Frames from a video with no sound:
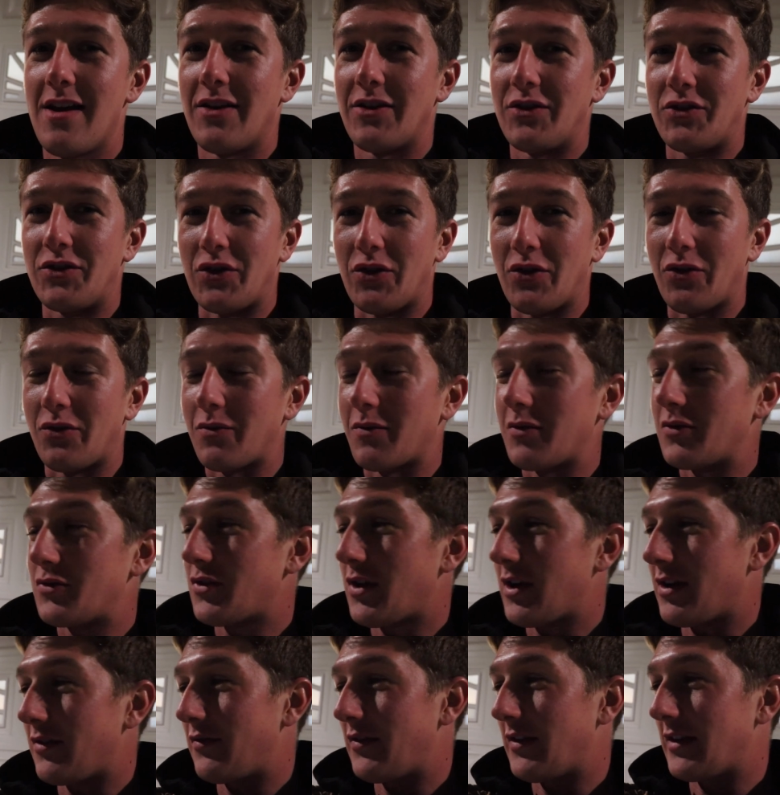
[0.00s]
So I'm gonna
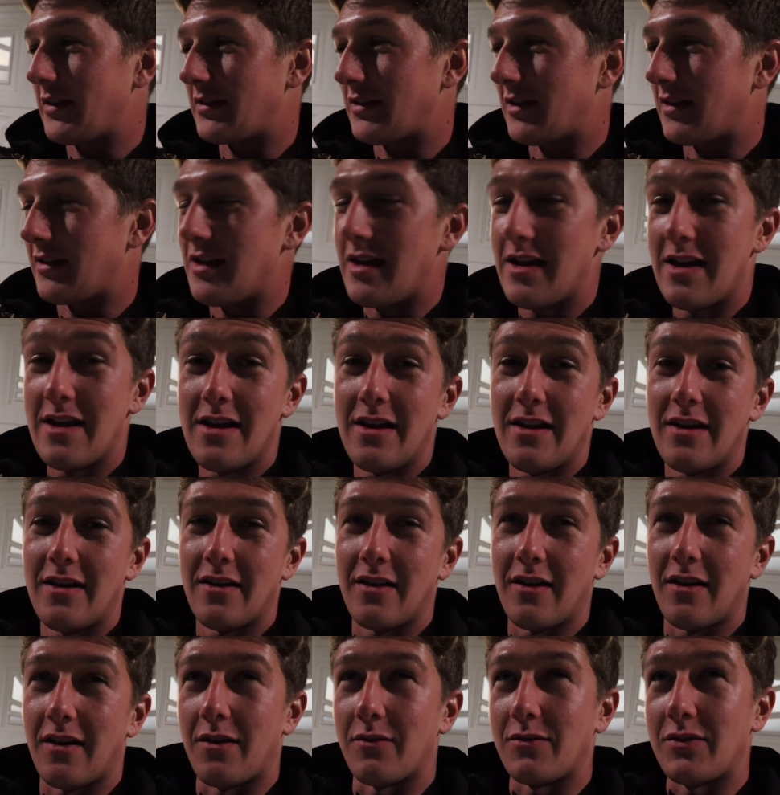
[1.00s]
try to fix it
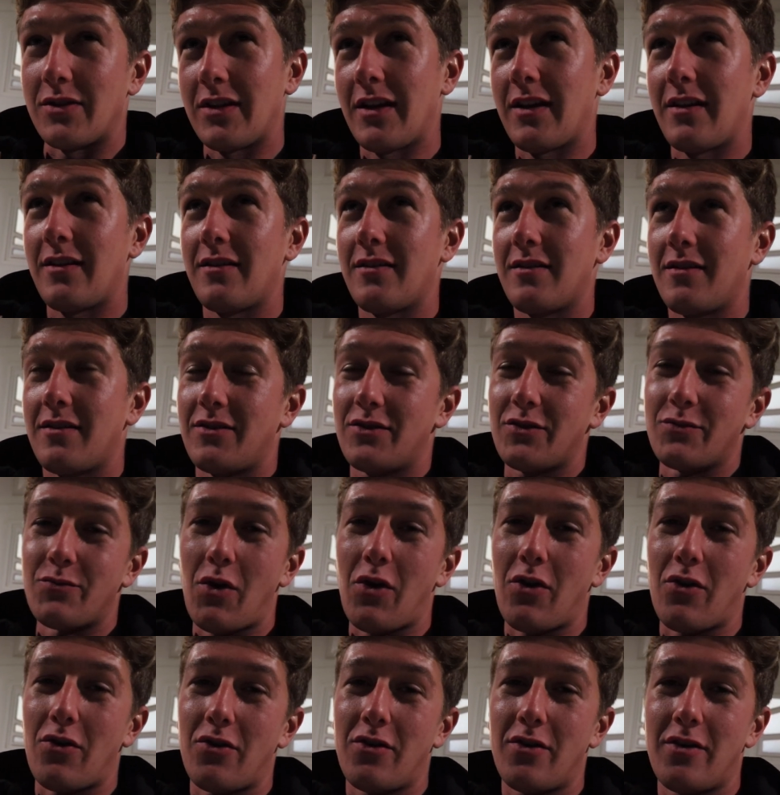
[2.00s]
tonight,
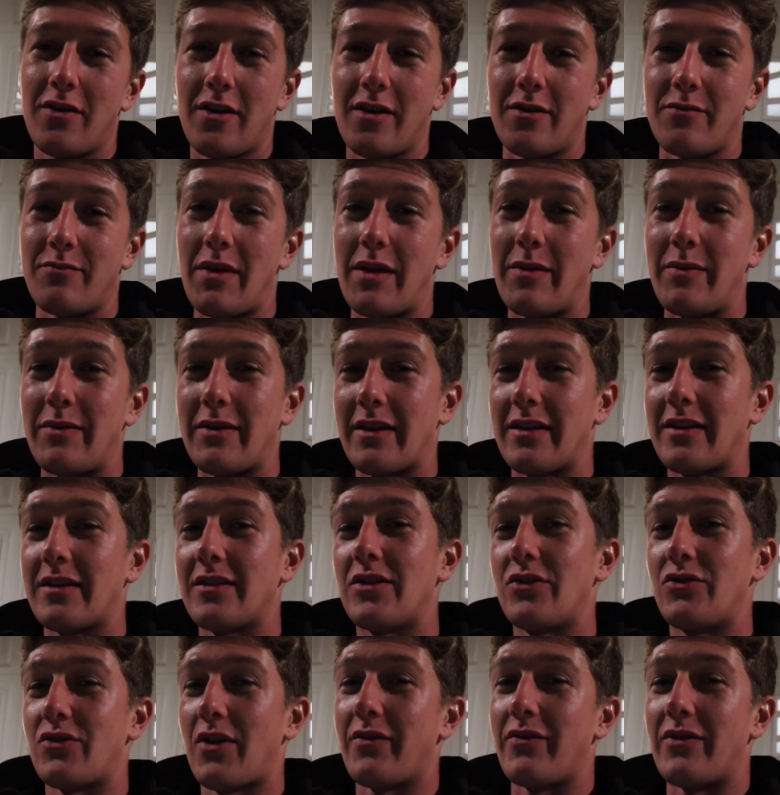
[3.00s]
tomorrow, and maybe I get
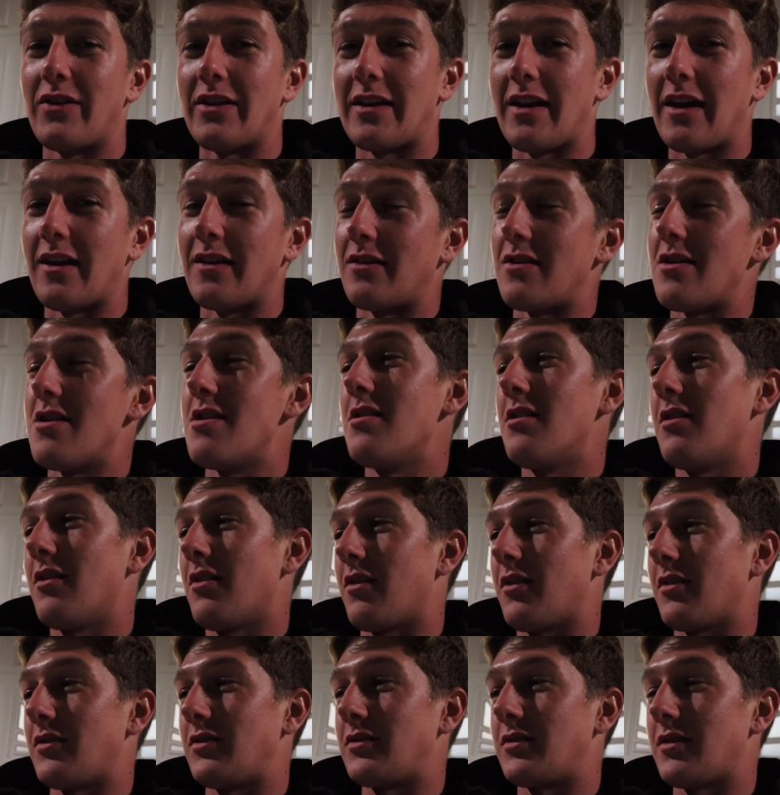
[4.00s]
to drive it again
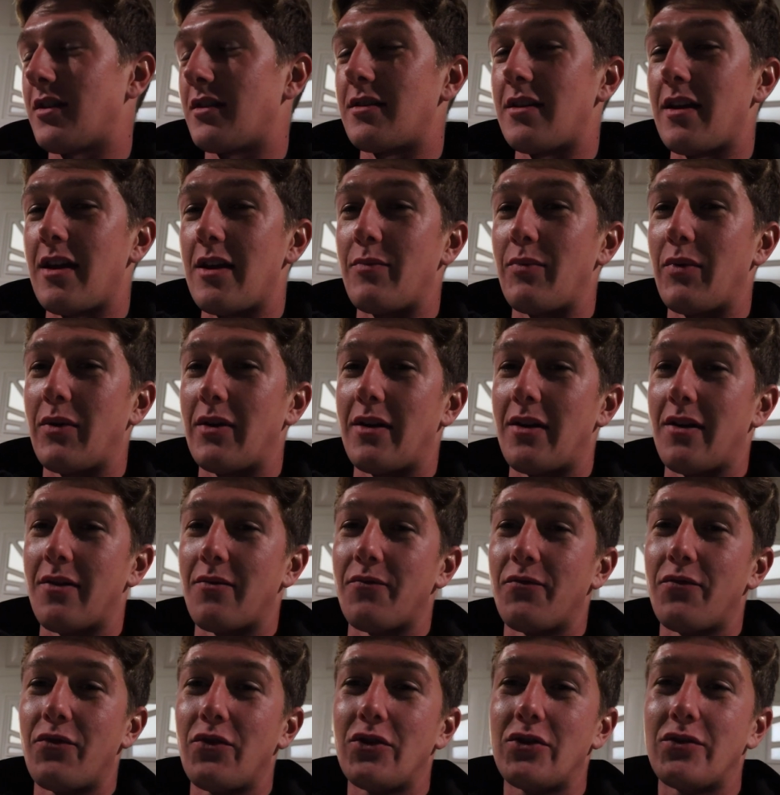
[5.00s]
on Sunday.
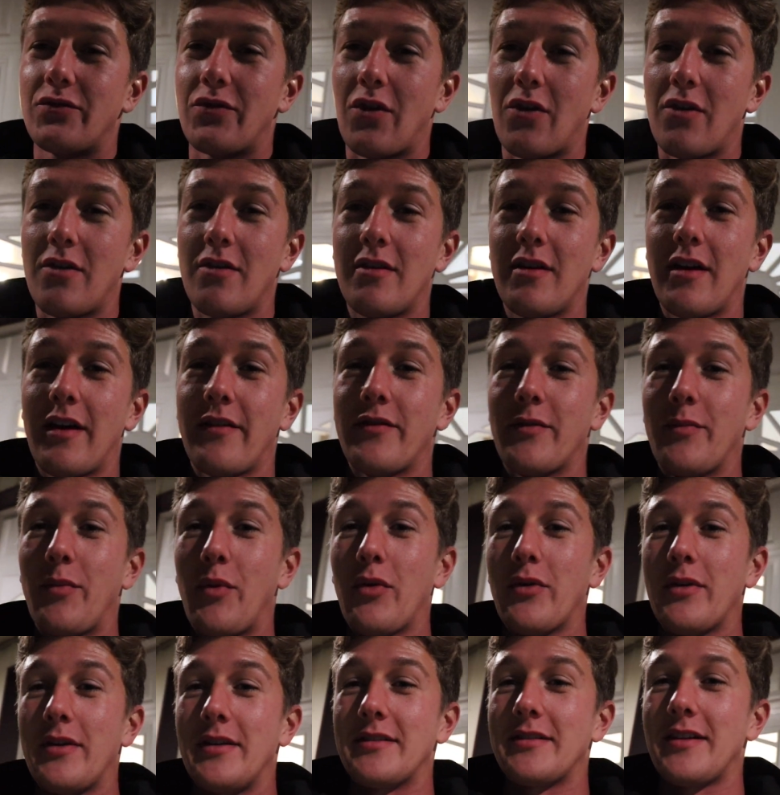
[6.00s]
But first of all, I have to
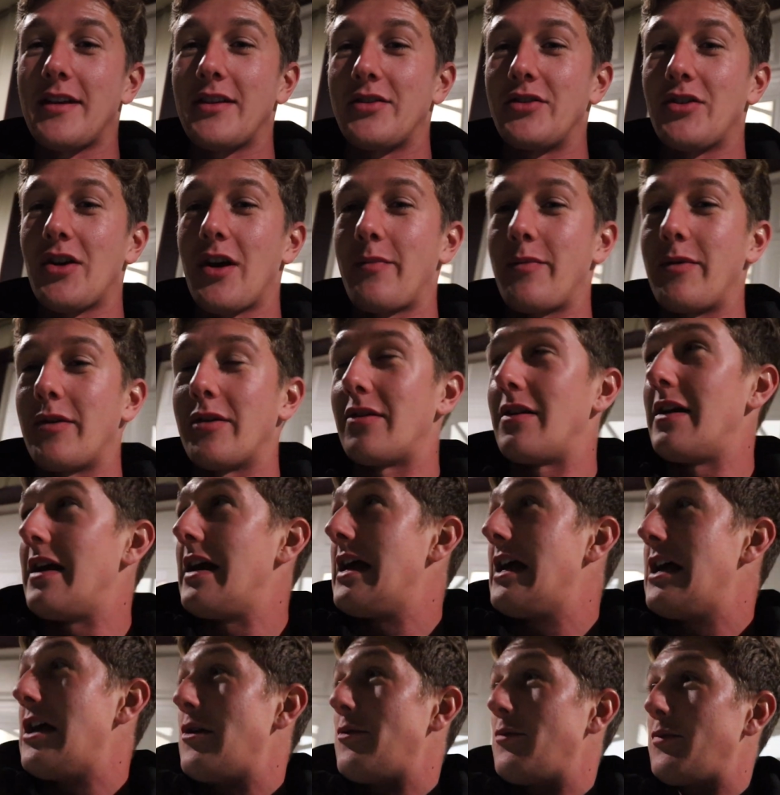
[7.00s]
pull it inside the shop here
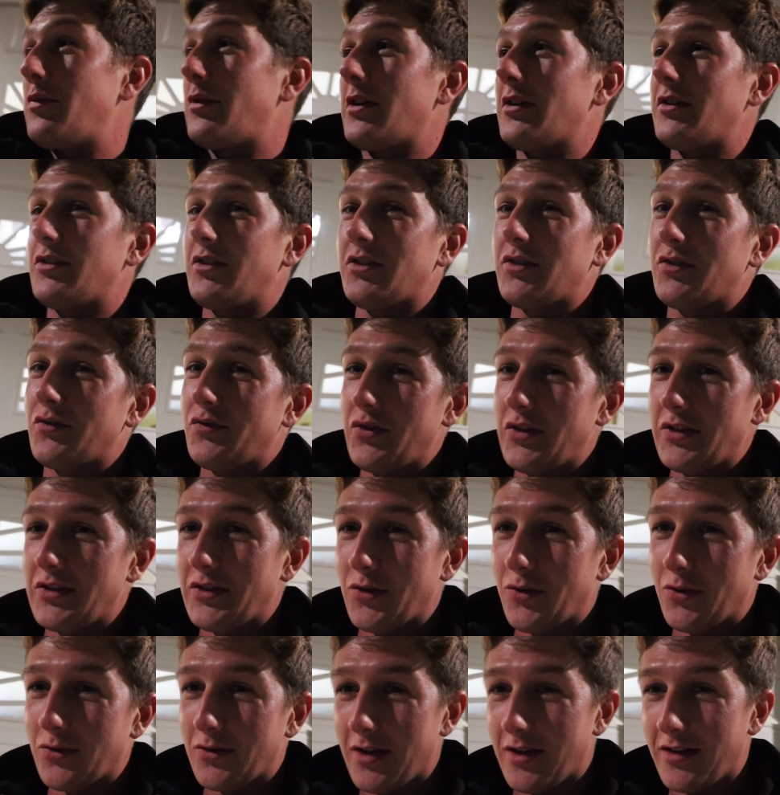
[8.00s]
because it's
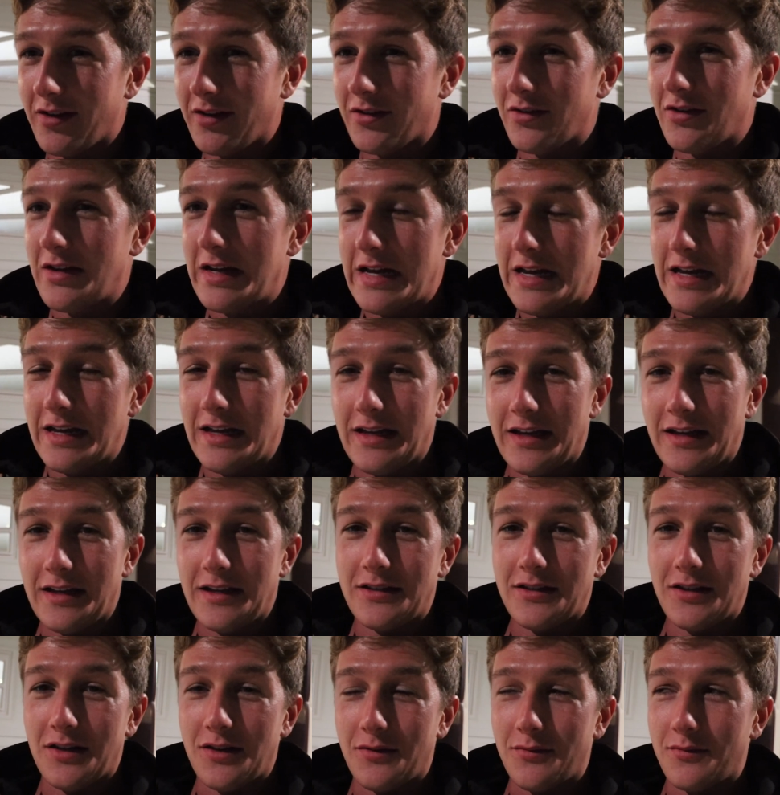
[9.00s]
freezing cold out here,
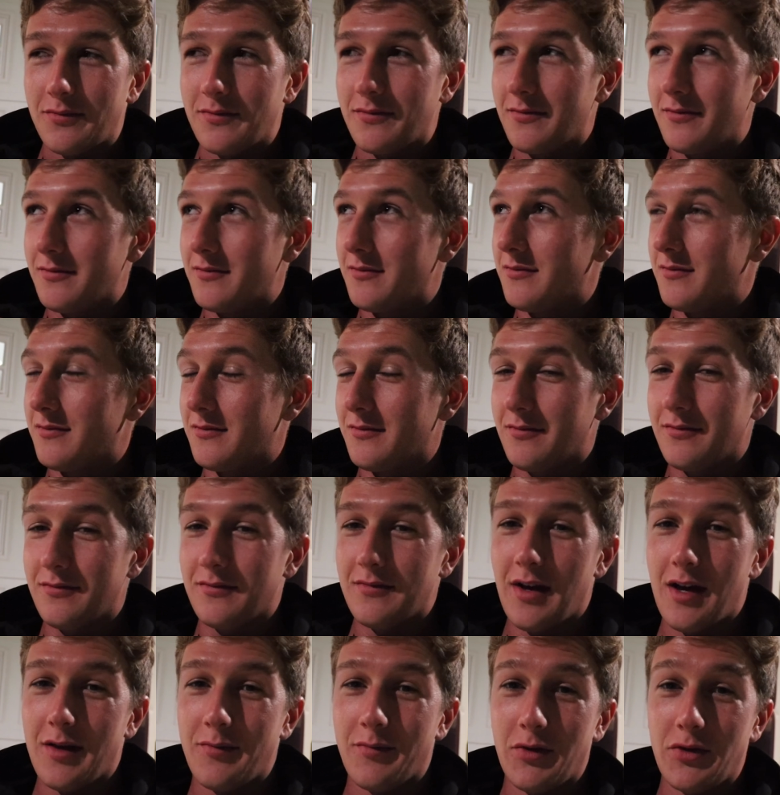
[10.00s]
and
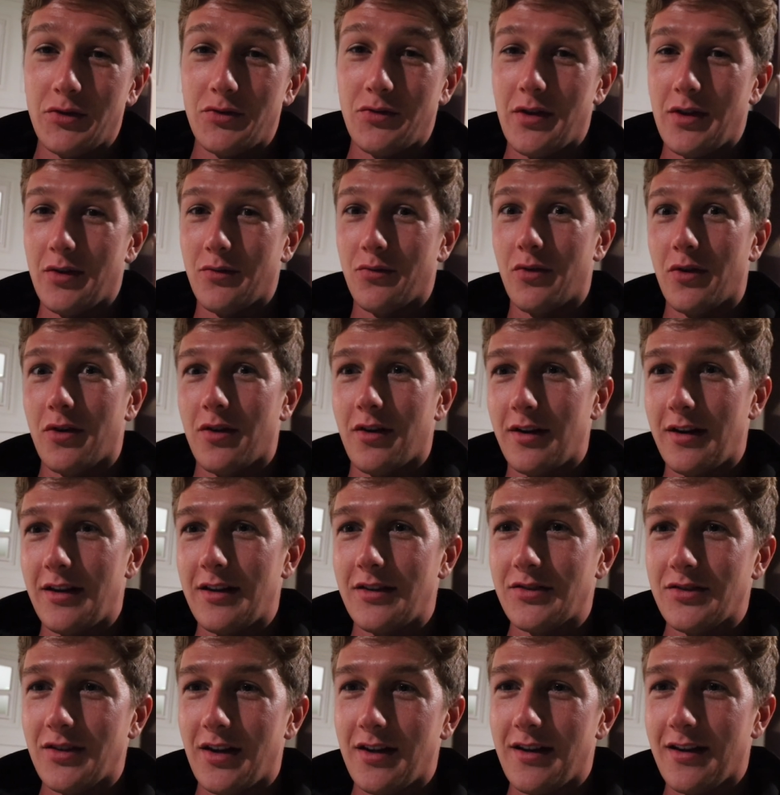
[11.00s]
I'd much rather work on it
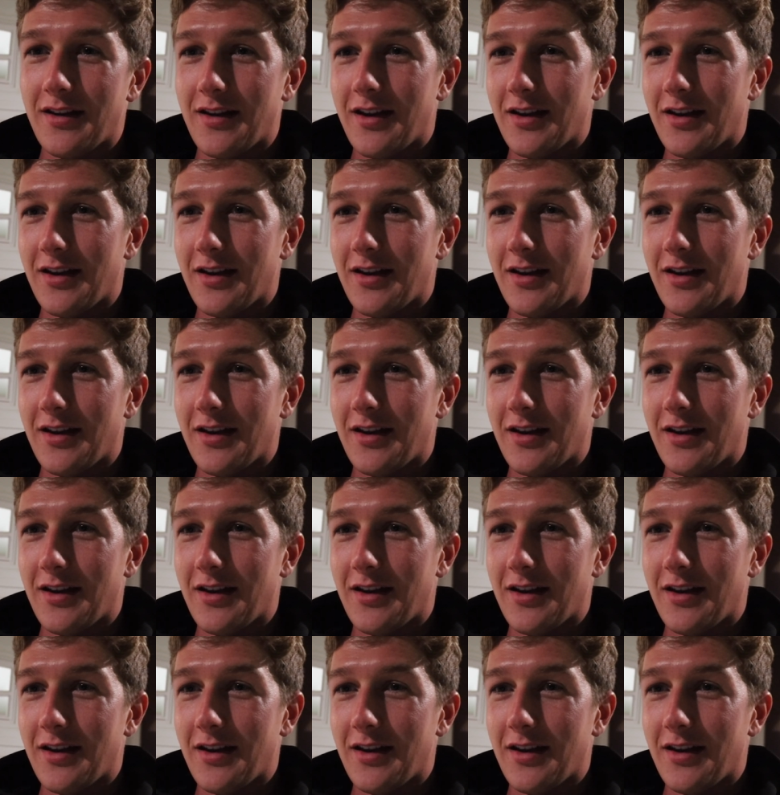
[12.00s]
inside, I